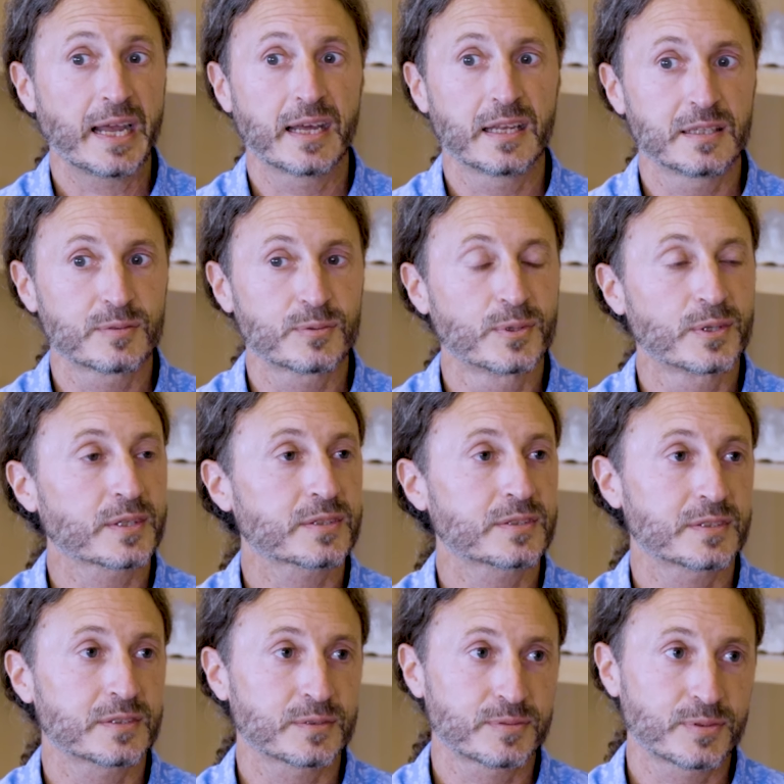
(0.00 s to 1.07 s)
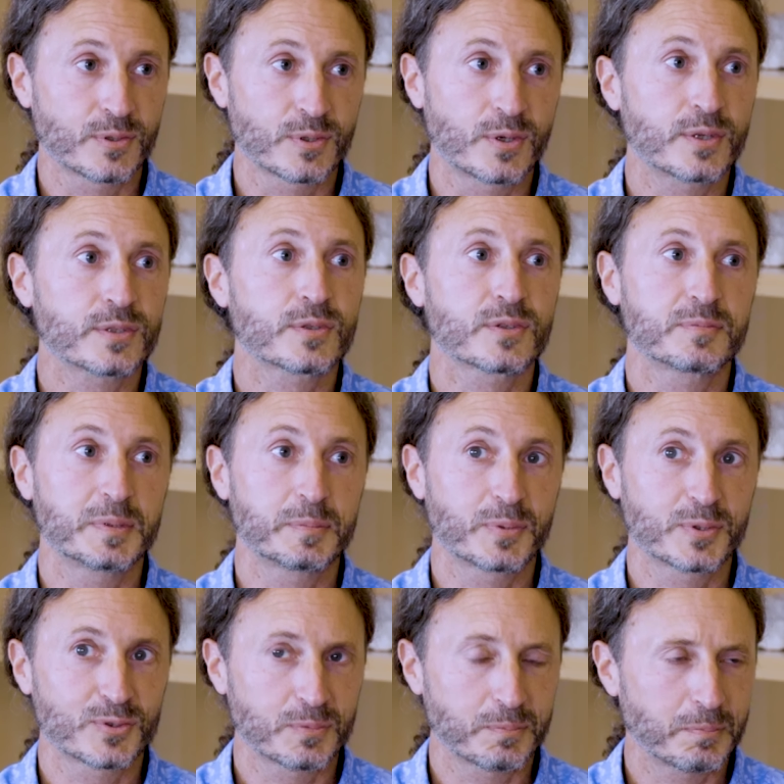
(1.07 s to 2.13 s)
and it works you know for a lot of
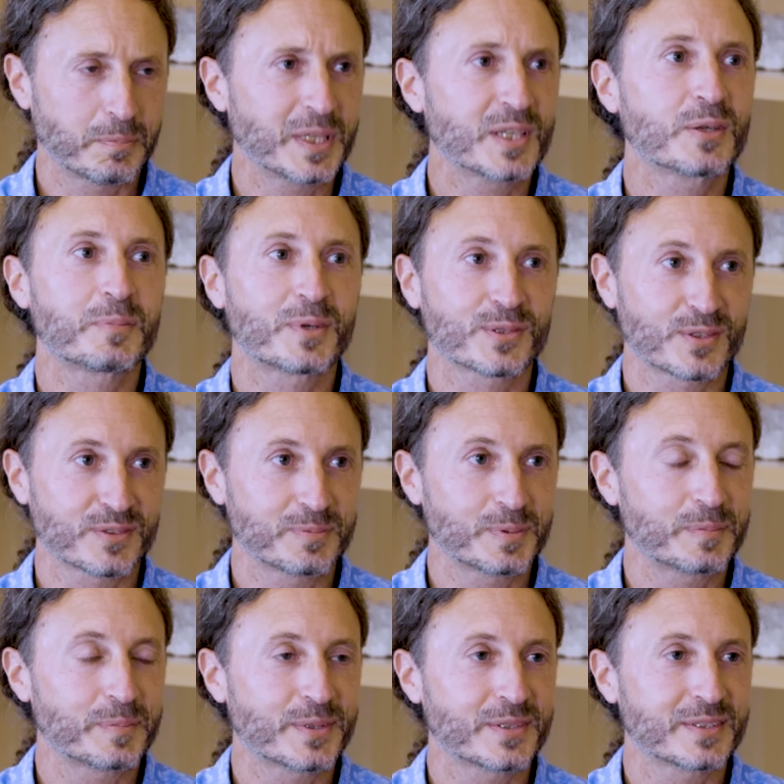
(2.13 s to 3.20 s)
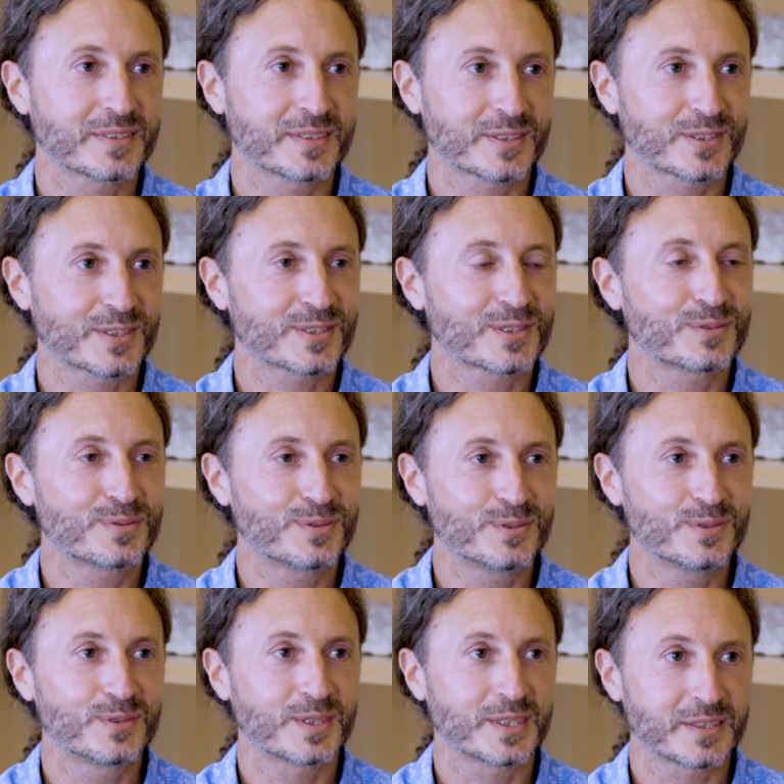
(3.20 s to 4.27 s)
people it's a big amount of people it's not just a
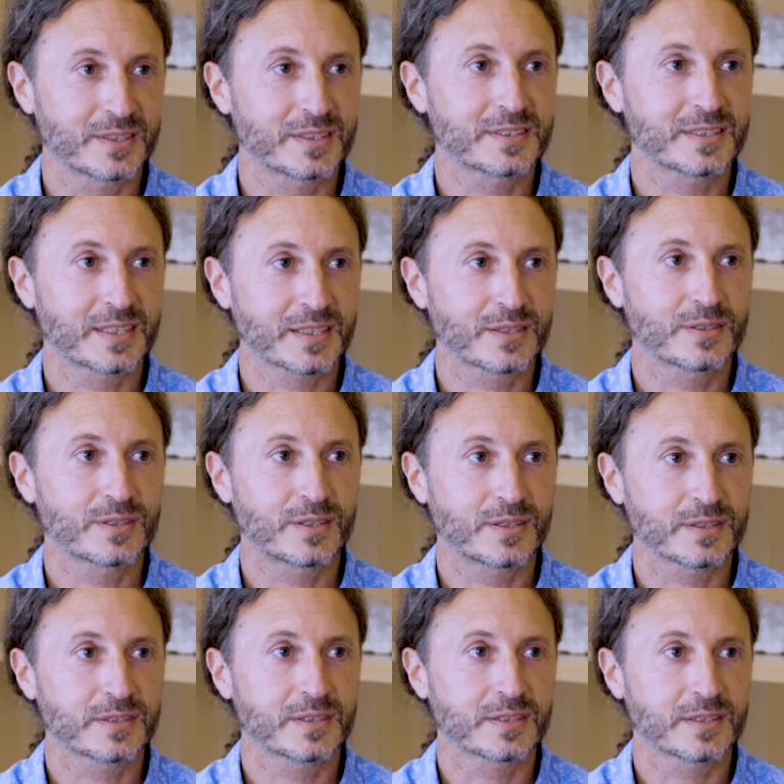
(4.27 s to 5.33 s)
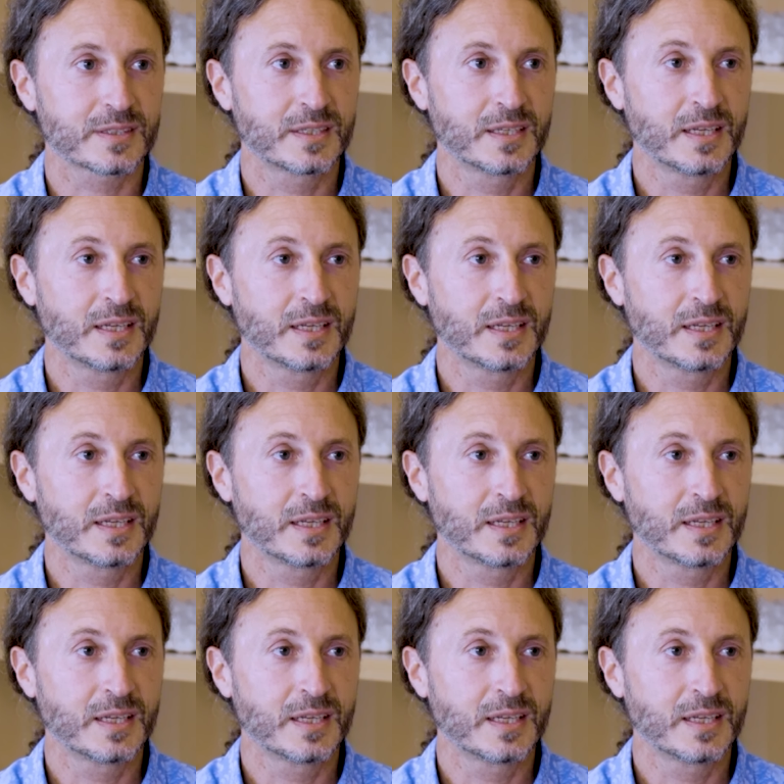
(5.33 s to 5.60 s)
few right? wow. like a lot uh,